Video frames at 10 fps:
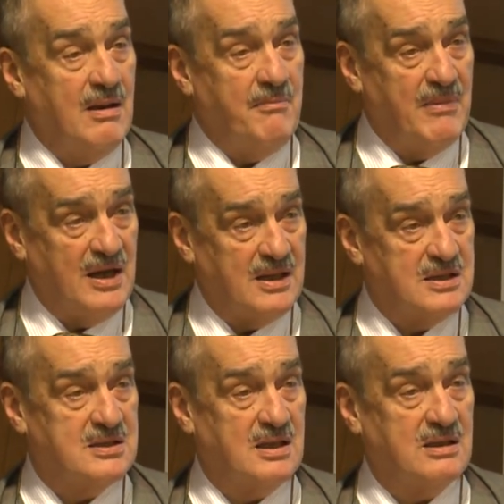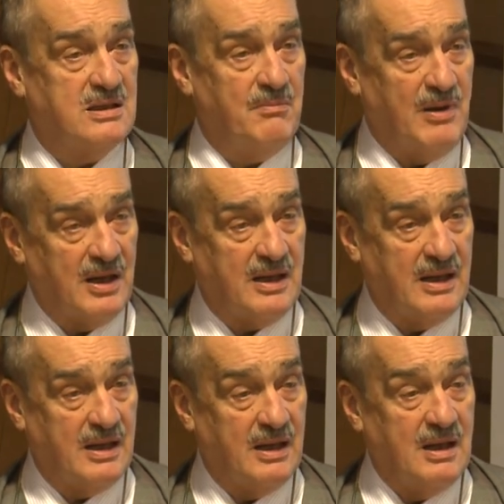malicious
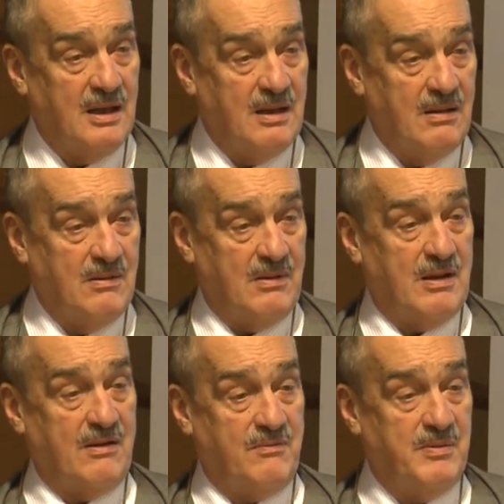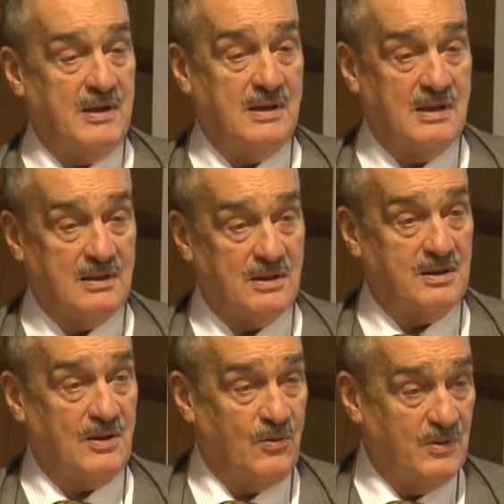monkey we have been in the
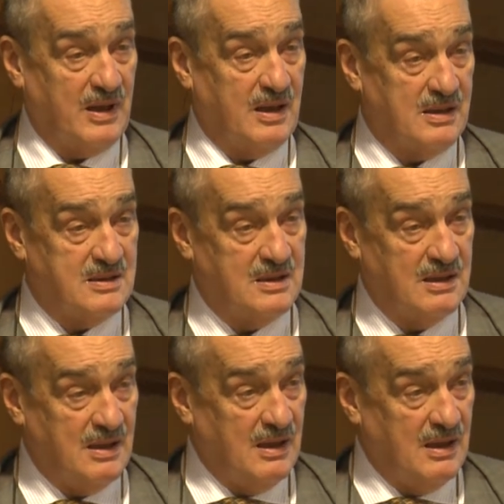Stone Age.